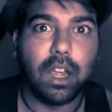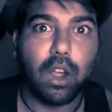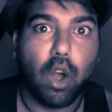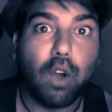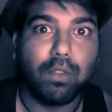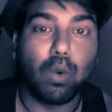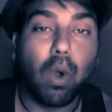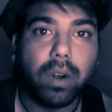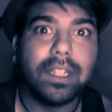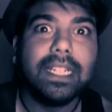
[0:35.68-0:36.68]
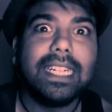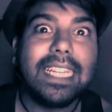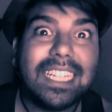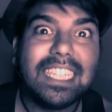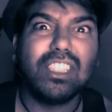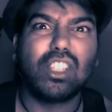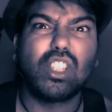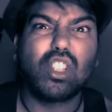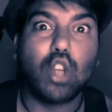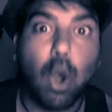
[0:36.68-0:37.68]
of Quarantine
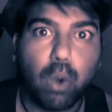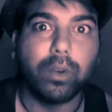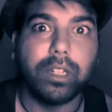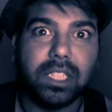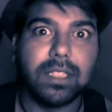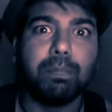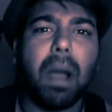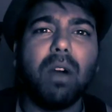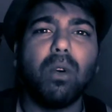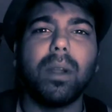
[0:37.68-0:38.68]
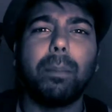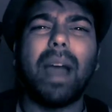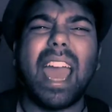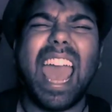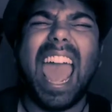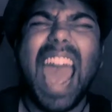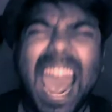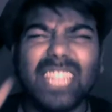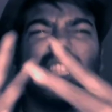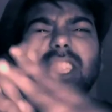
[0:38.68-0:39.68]
Stories, powered by
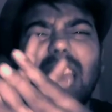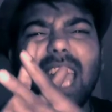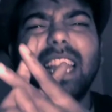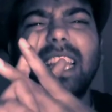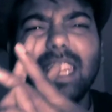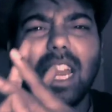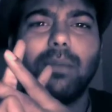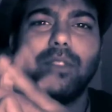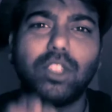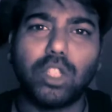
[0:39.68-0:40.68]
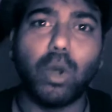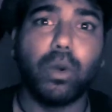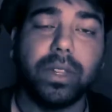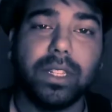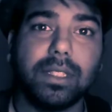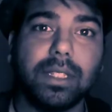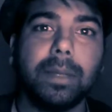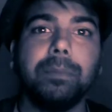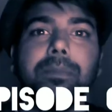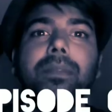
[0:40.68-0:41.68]
hashtag inamstories.
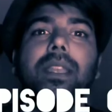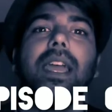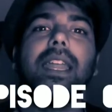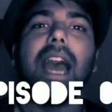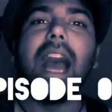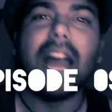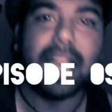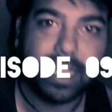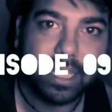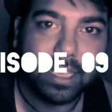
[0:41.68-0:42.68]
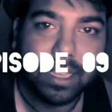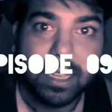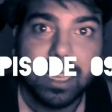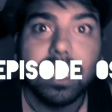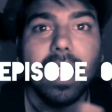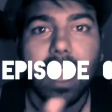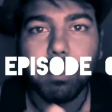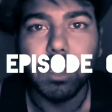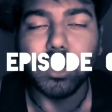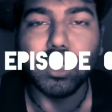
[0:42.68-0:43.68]
And I
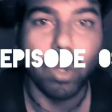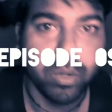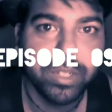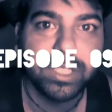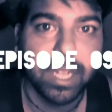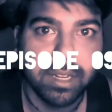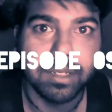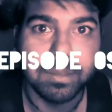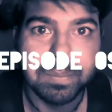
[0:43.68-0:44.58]
am your storyteller.